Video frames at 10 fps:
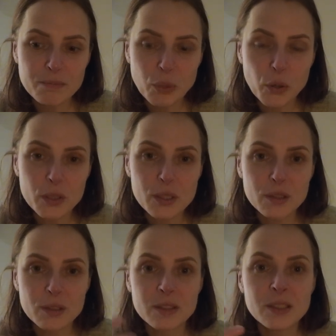
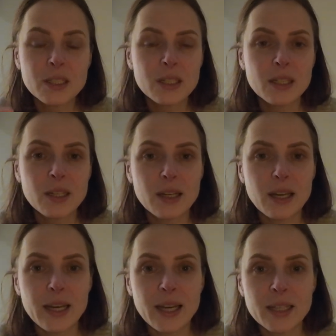person,
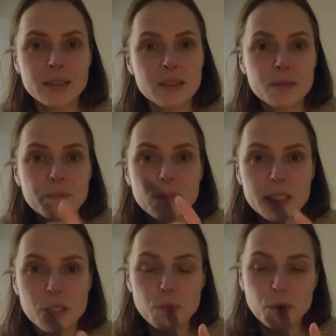and my
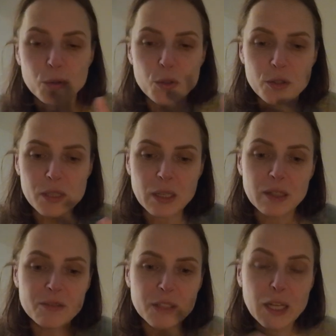spiritual
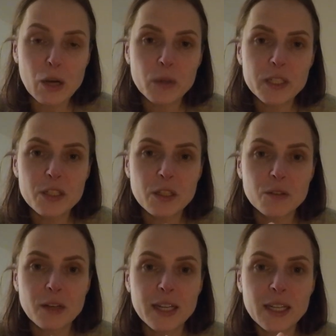self are now
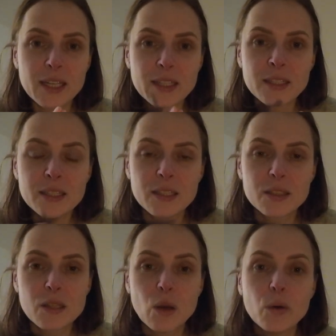integrating.
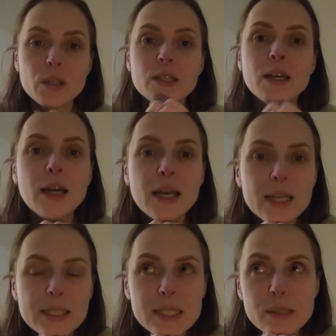So it
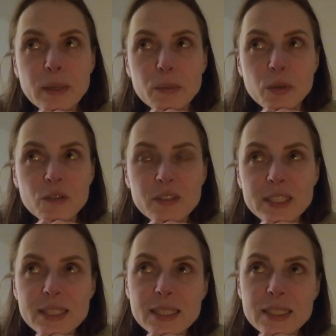does make
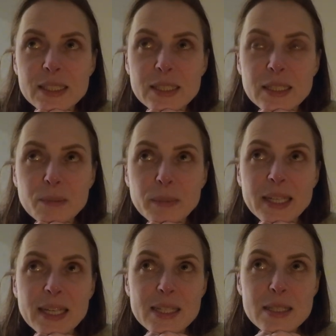perfect sense. But
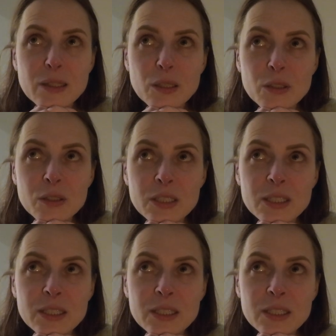yeah, so